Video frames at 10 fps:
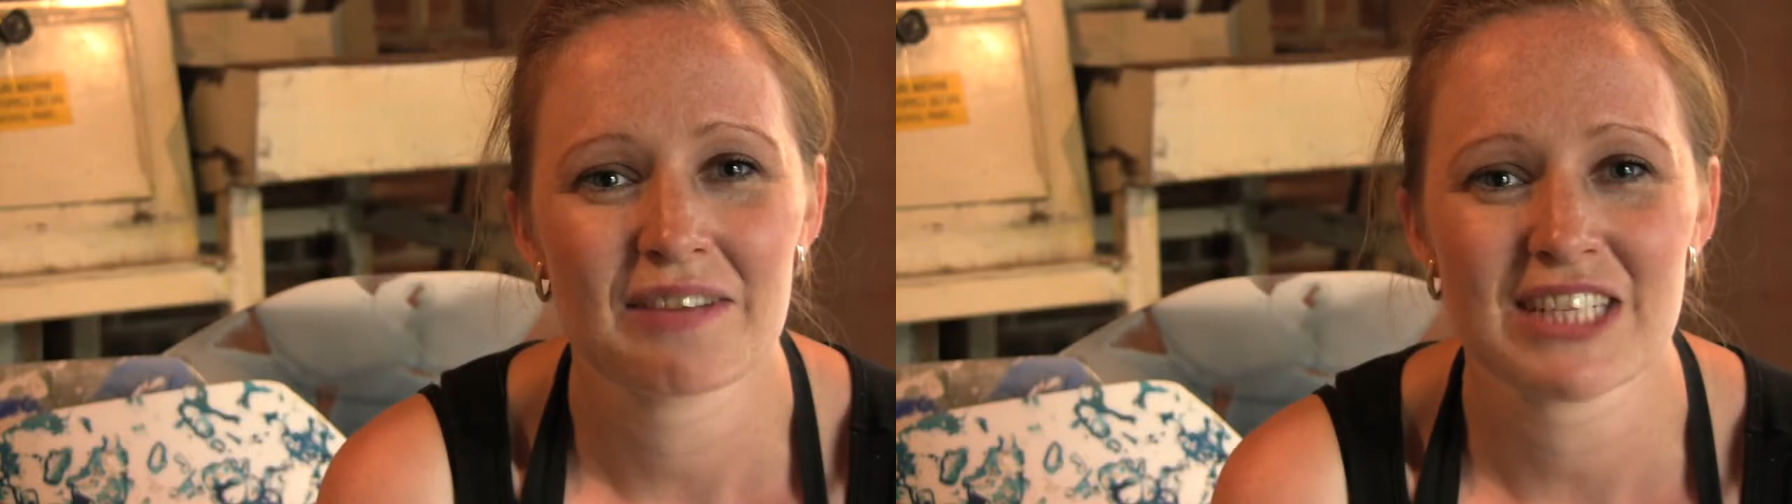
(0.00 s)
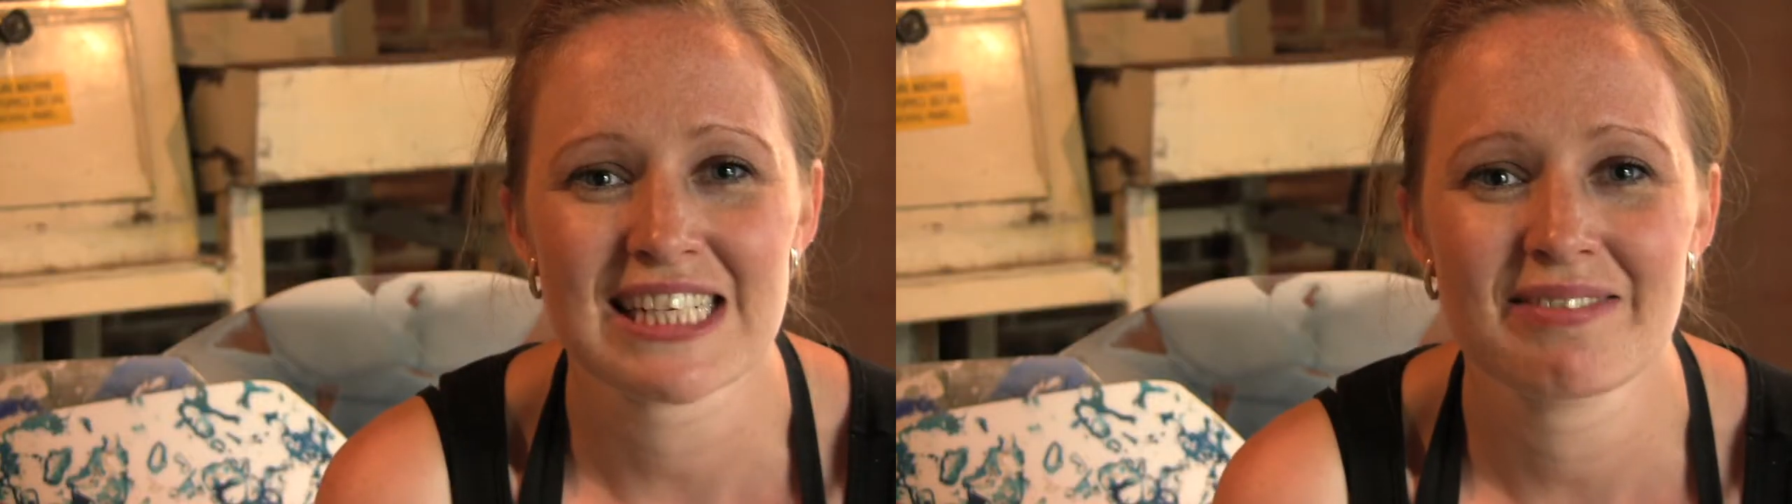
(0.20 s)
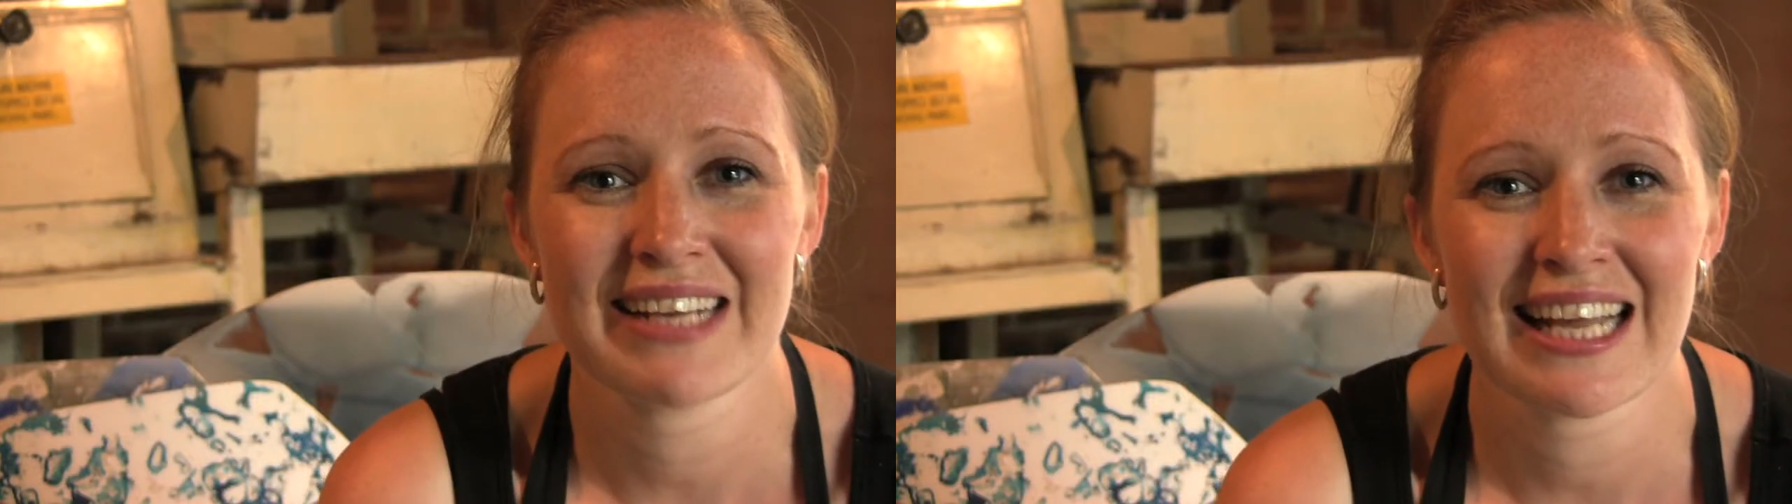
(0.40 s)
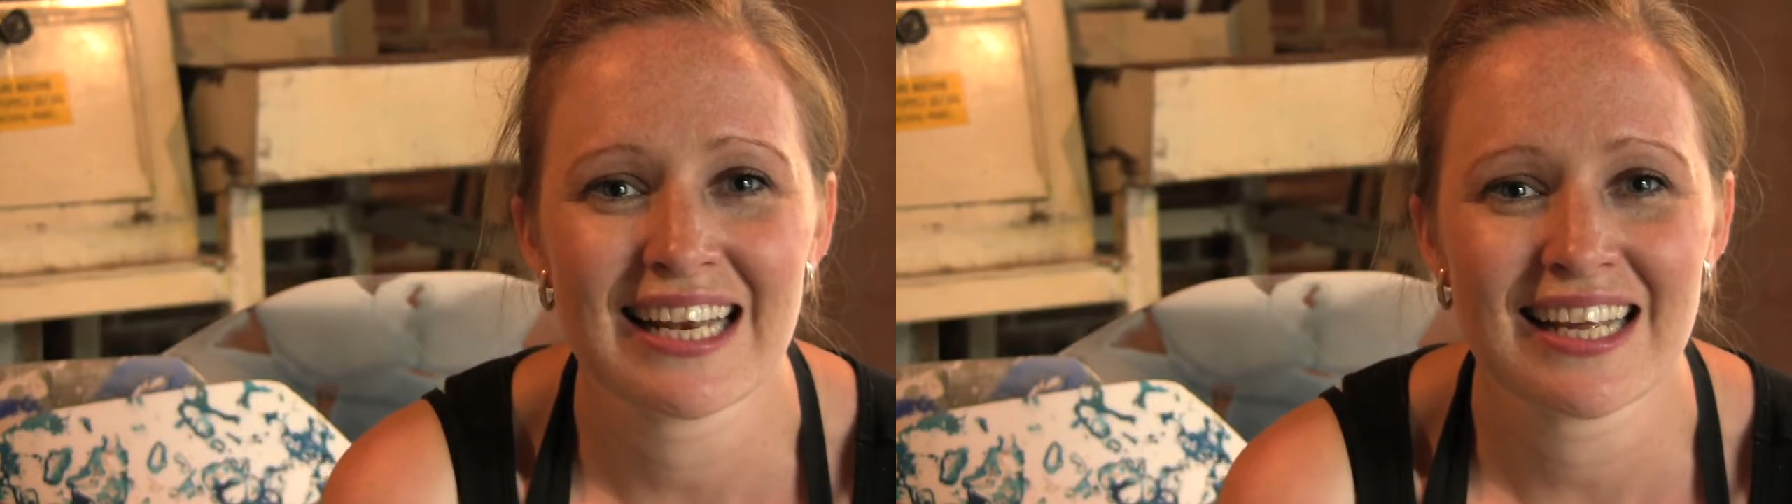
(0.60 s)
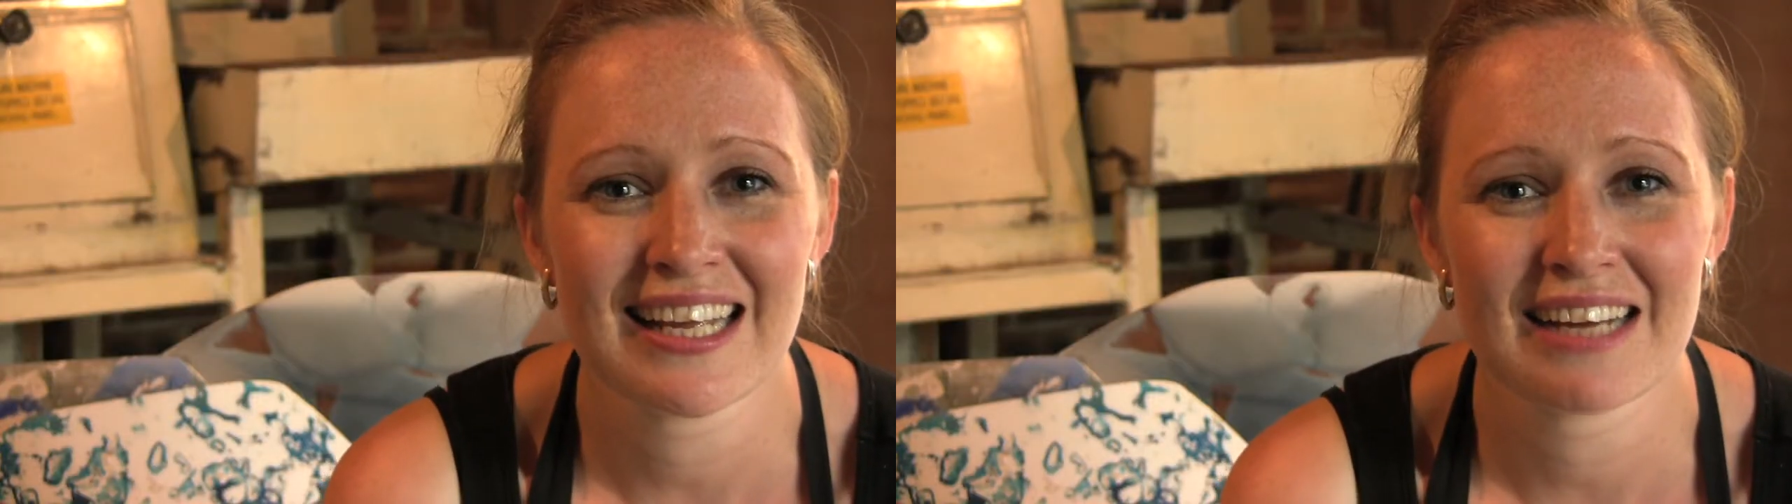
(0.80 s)
I'm Jessamy
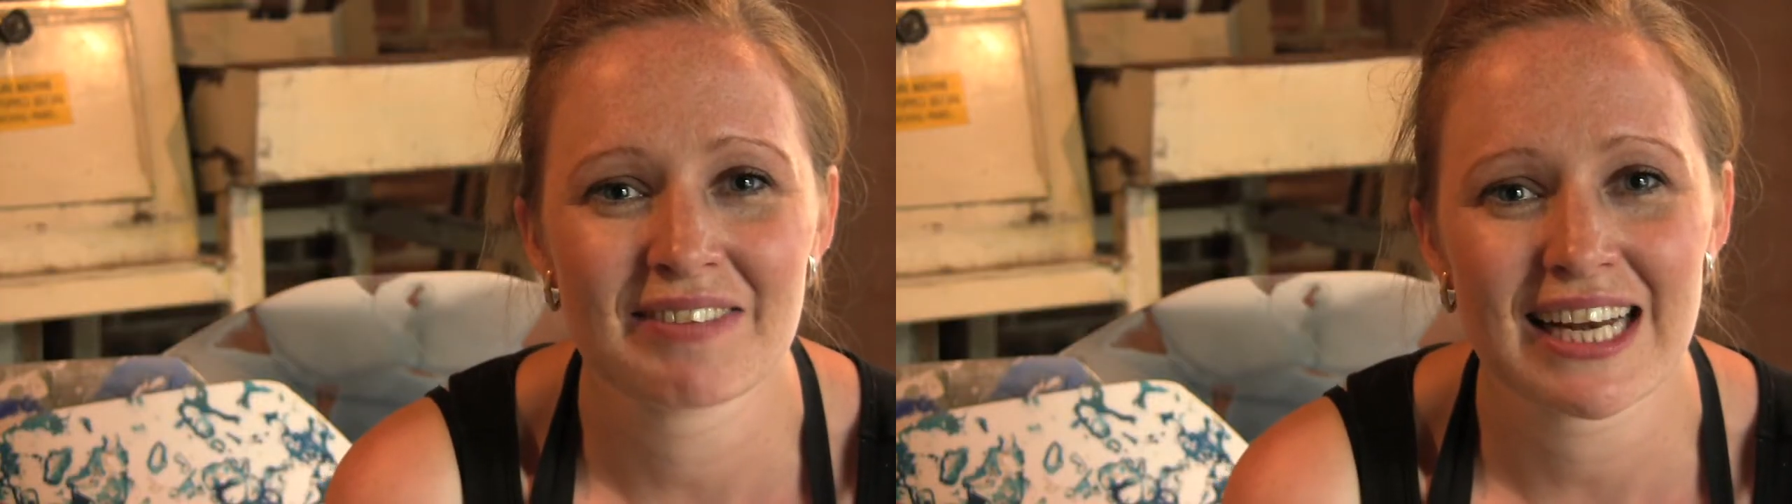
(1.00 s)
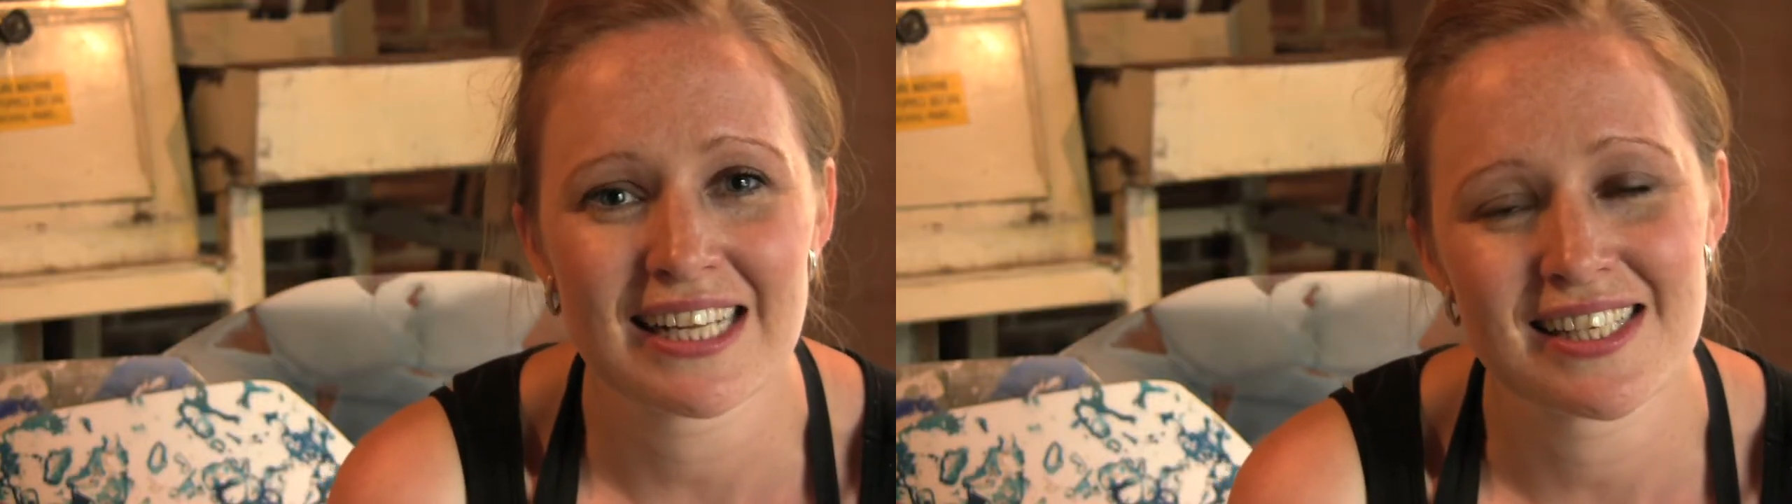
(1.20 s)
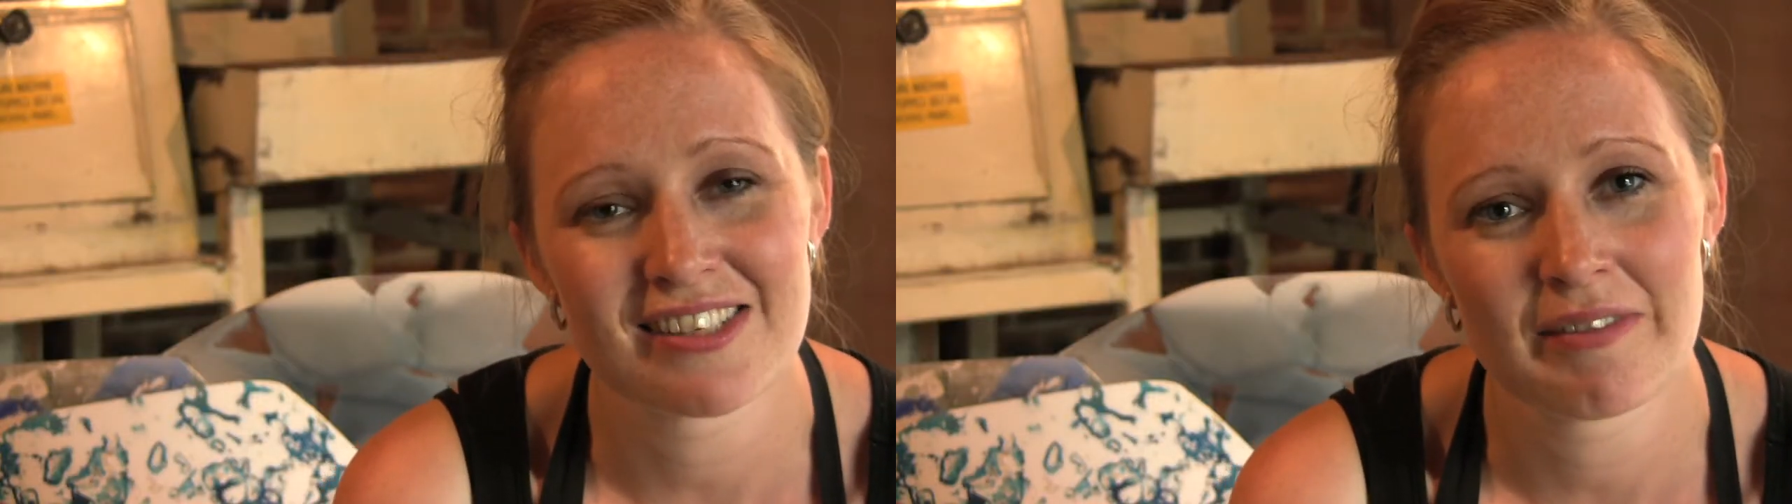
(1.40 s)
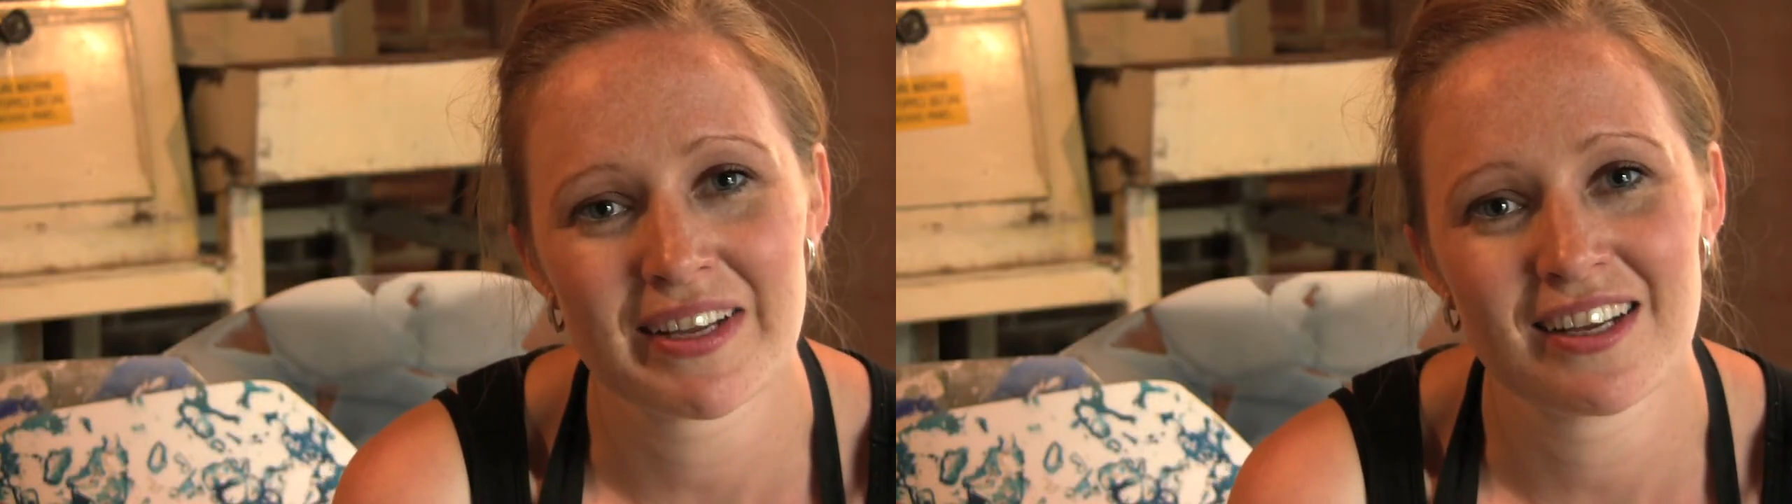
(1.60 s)
Kelly, I'm a glass and ceramic